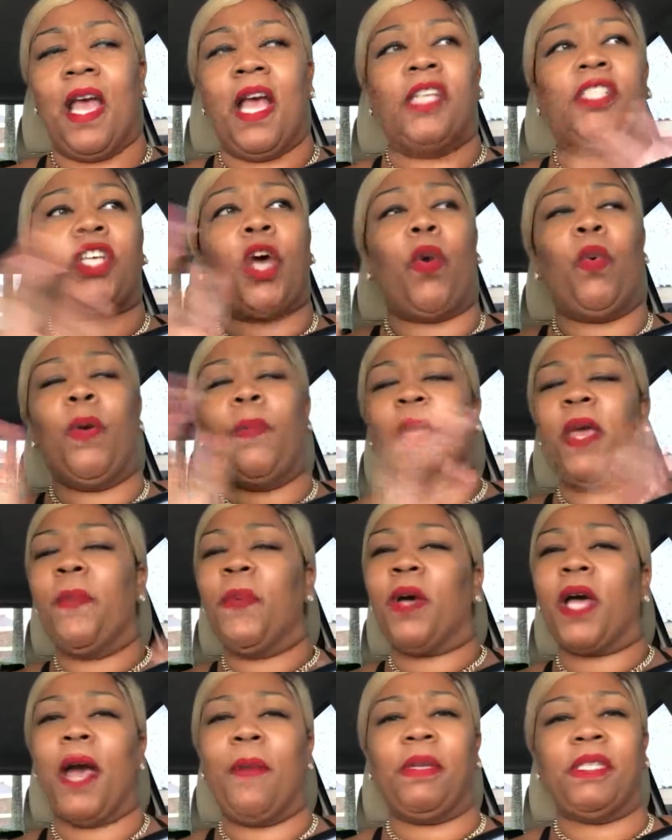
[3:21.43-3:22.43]
So when
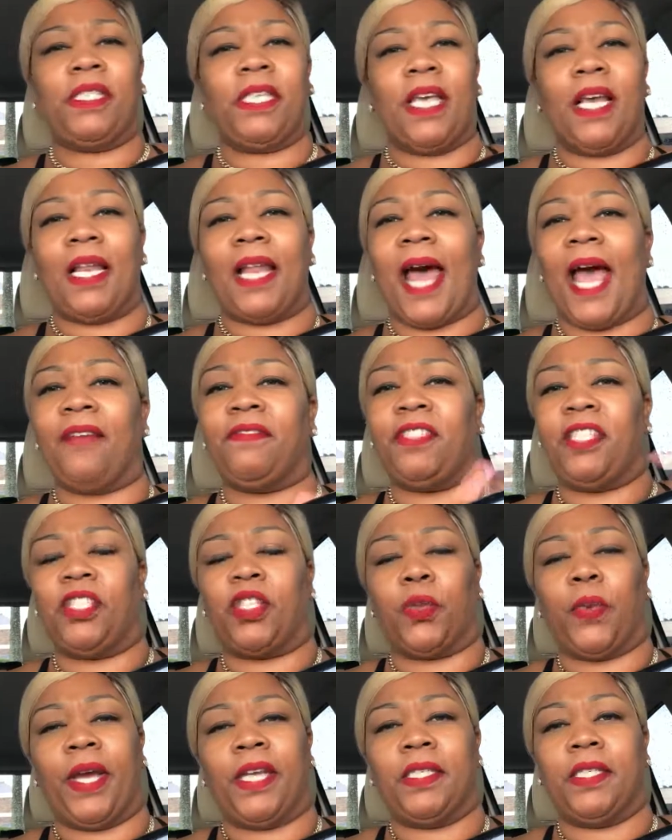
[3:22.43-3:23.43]
people come into your life,
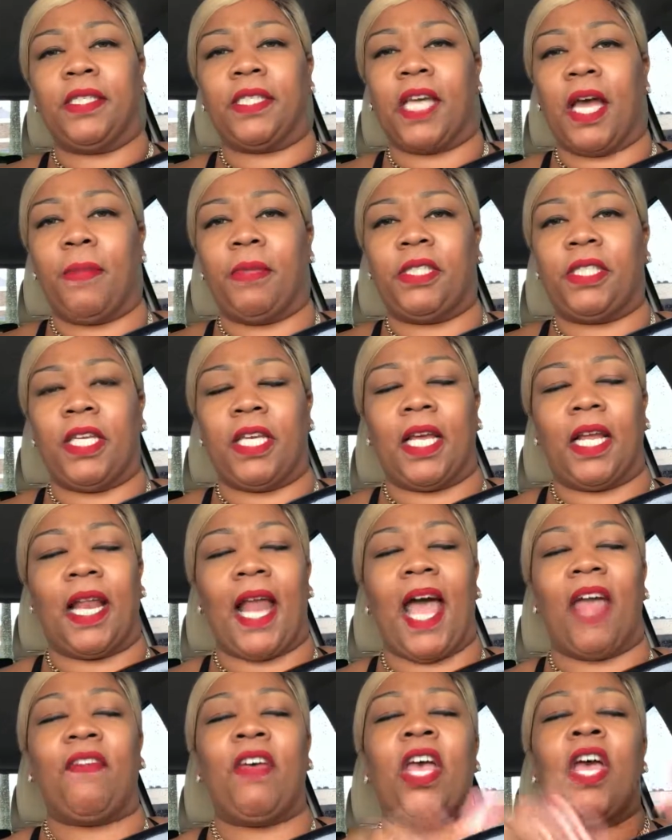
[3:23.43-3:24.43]
situations come into your
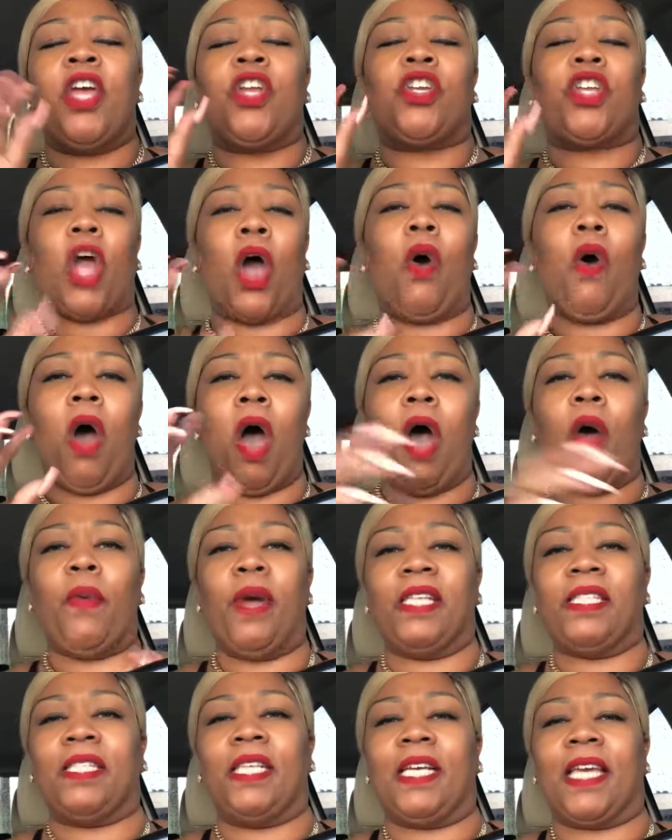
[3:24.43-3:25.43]
life, don't
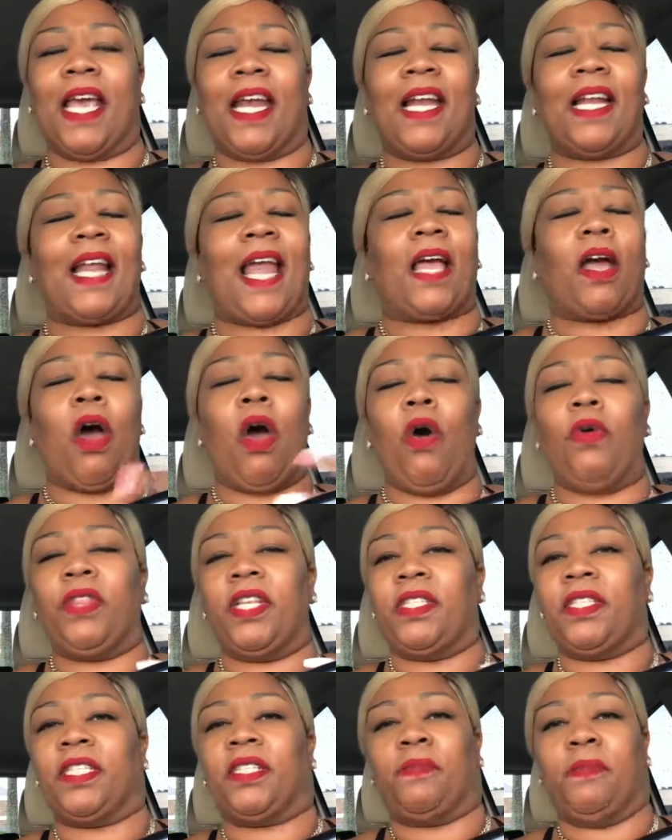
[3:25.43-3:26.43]
always look at it like, oh,
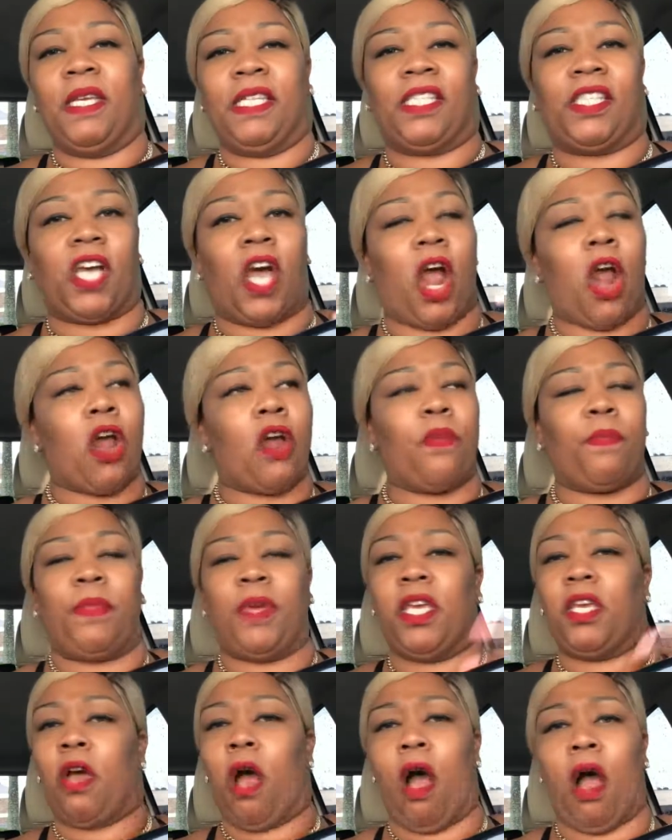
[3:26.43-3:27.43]
this is meant to hurt
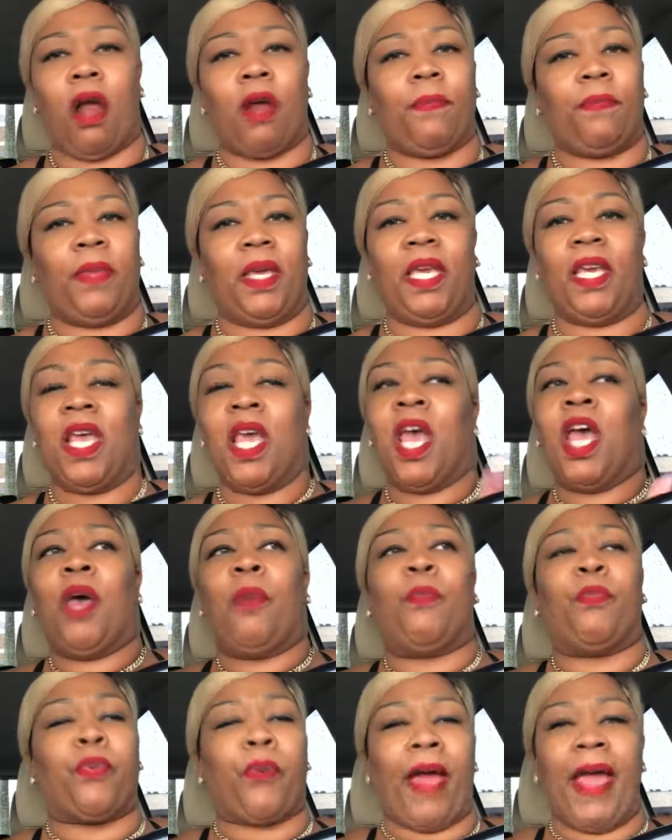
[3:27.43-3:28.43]
me, harm me,
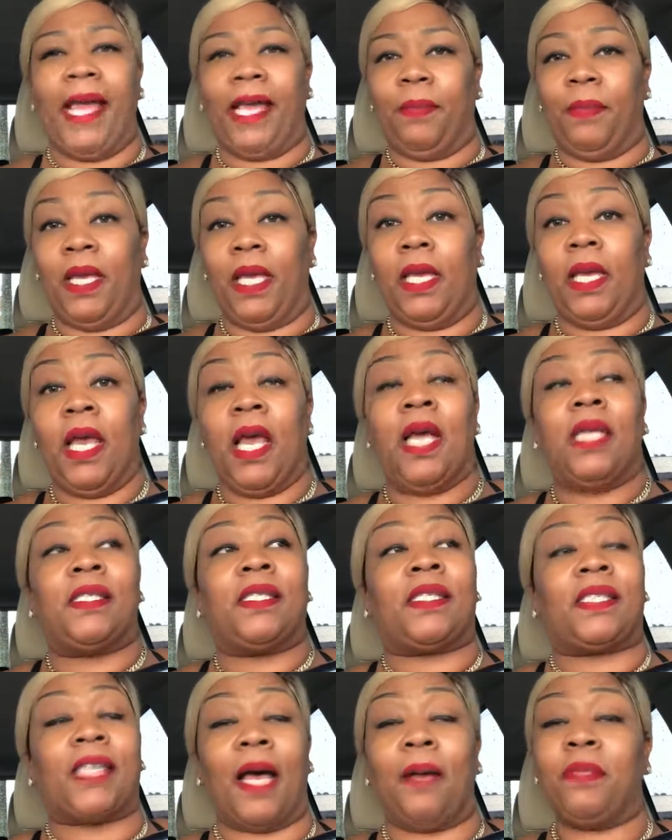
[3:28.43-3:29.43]
break me.
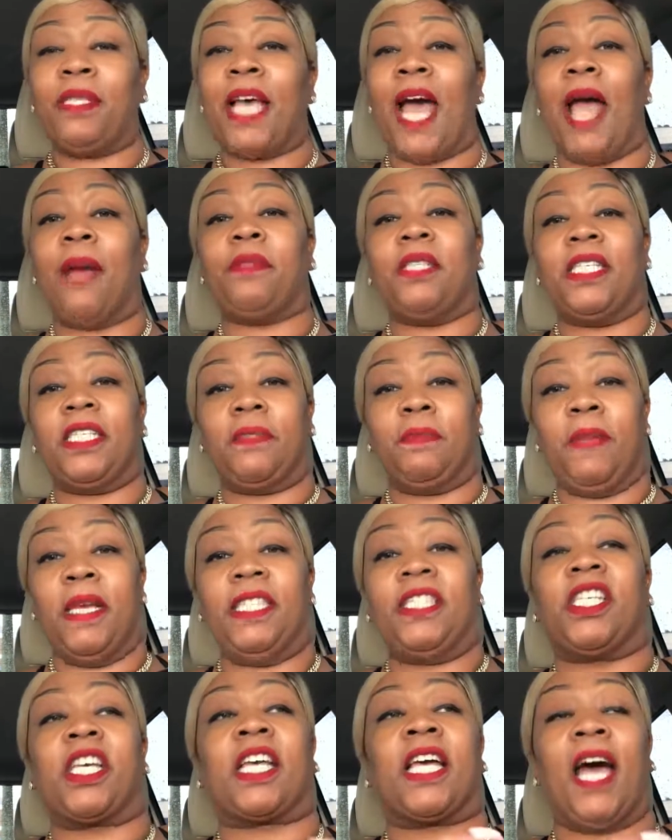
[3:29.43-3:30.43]
Sometimes it's
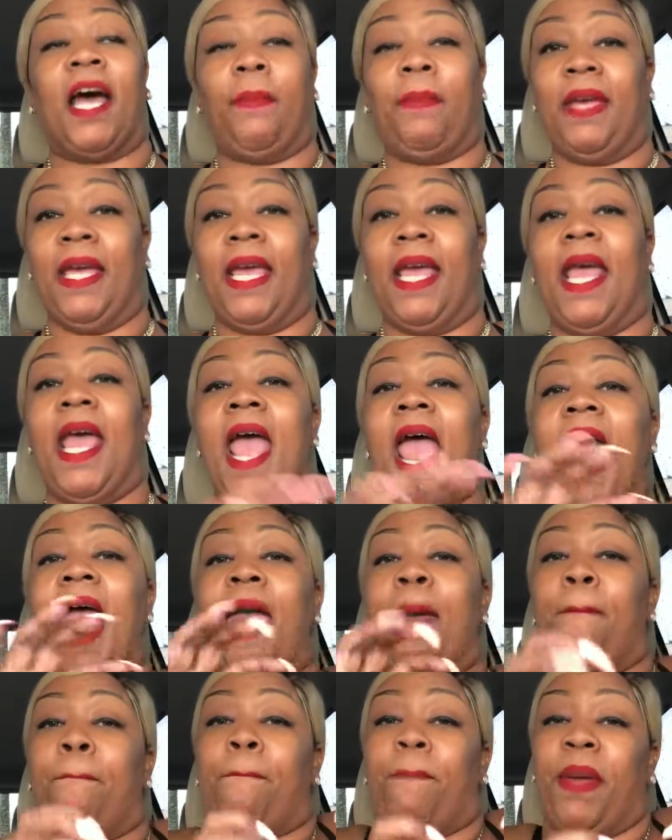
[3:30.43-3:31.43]
meant to come in
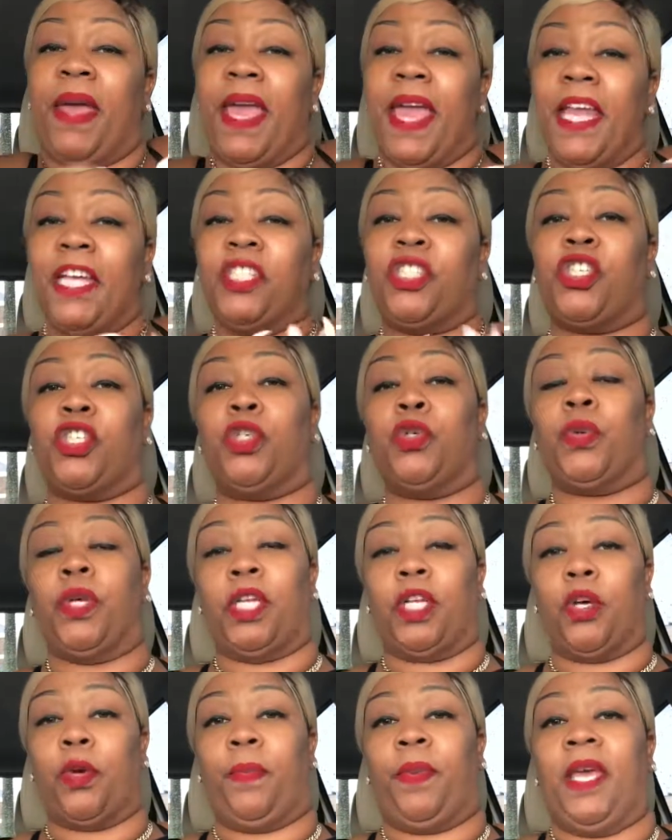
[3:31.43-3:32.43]
and bend you a
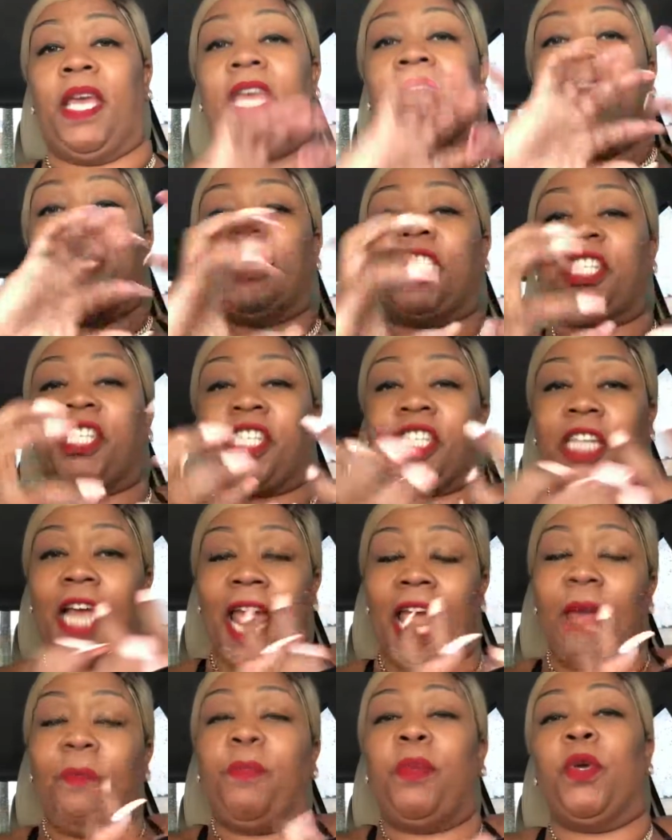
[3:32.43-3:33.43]
little bit,
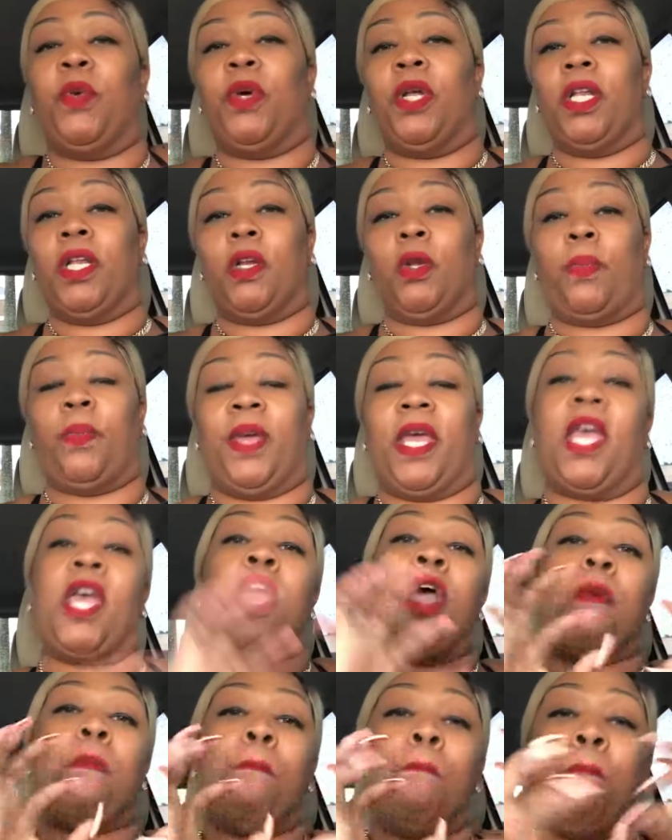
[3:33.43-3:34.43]
shape you a little bit,
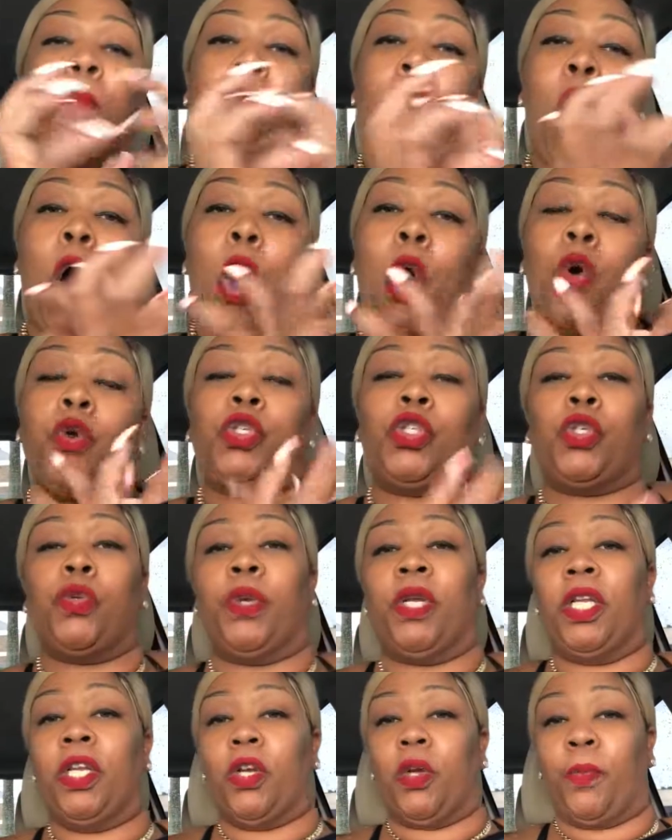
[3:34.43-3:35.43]
mold
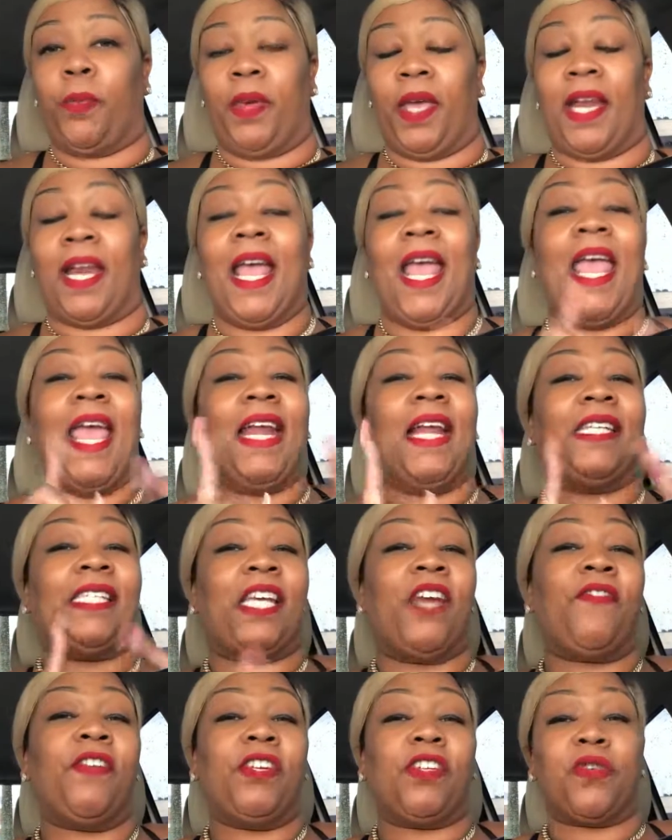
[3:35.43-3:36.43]
you a little bit in a
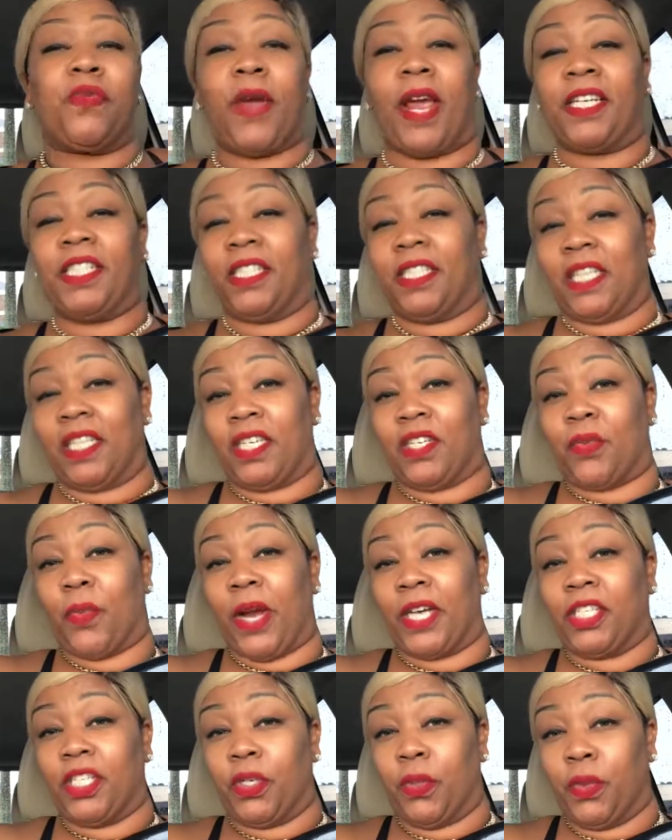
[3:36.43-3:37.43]
different direction than the
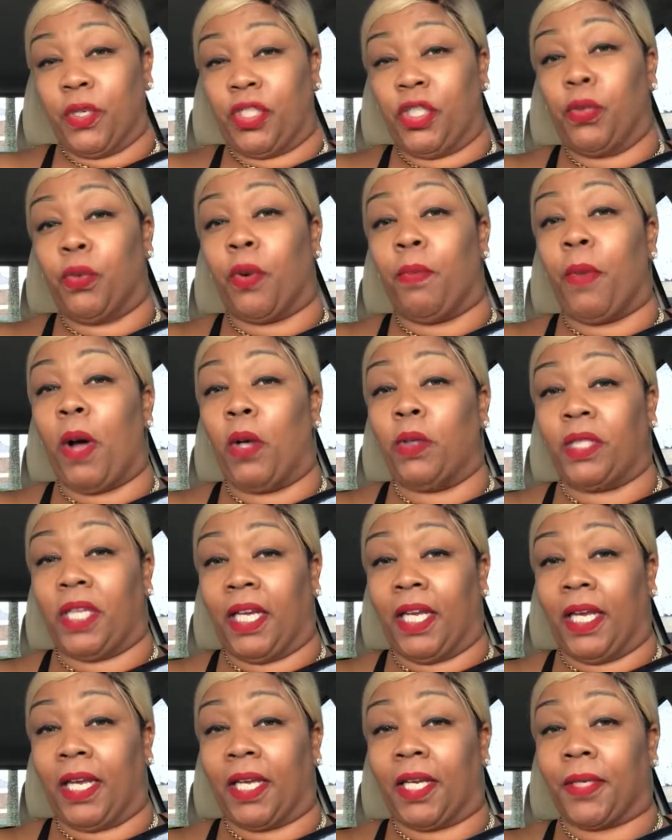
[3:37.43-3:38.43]
direction in which you were
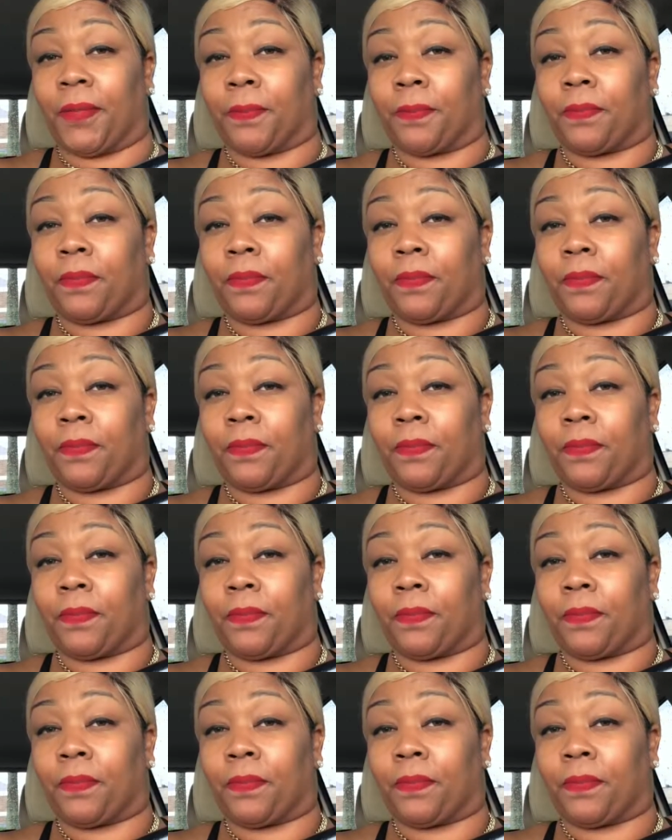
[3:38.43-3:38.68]
molded in.